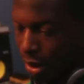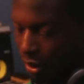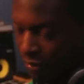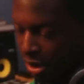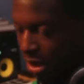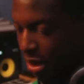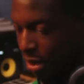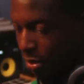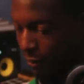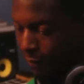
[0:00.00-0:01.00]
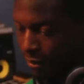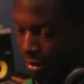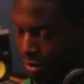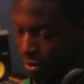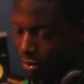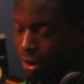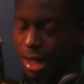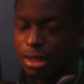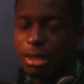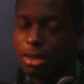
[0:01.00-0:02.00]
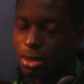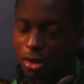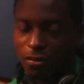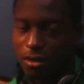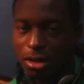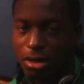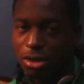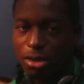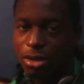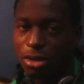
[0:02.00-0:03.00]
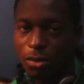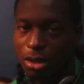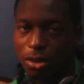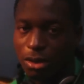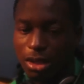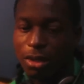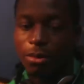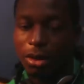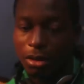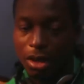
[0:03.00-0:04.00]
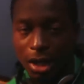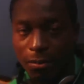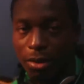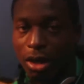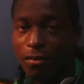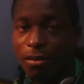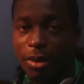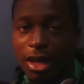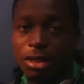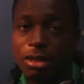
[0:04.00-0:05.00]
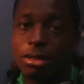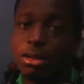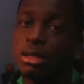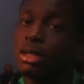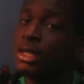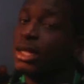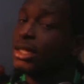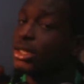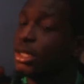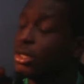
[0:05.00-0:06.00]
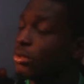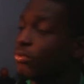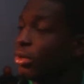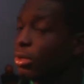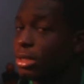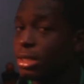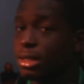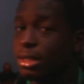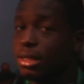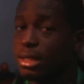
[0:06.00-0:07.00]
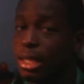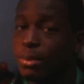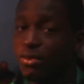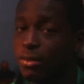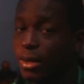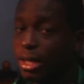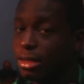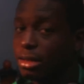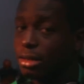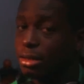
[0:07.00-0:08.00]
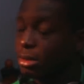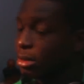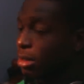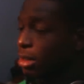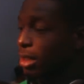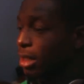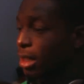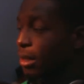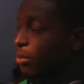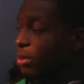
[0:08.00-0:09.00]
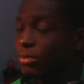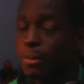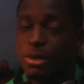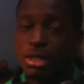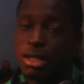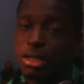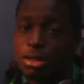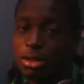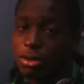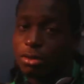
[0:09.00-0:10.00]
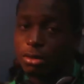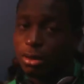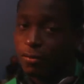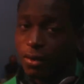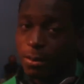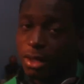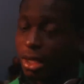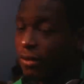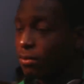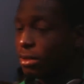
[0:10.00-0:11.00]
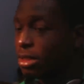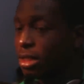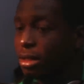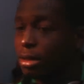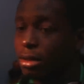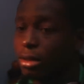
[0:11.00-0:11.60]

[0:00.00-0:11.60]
obviously, well, actually it's not obvious because no one knows yet, but I'm part of a band. Cheese on Roast is the name of the band. I'm always representing, so if I'm here, everyone's here.